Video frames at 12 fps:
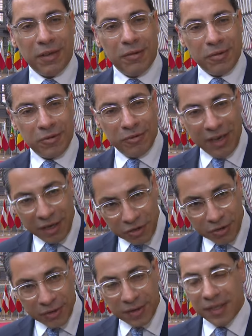
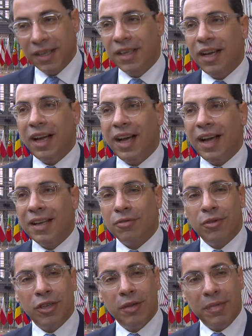construction is
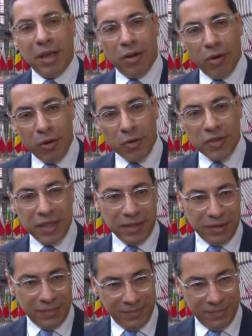going to be closer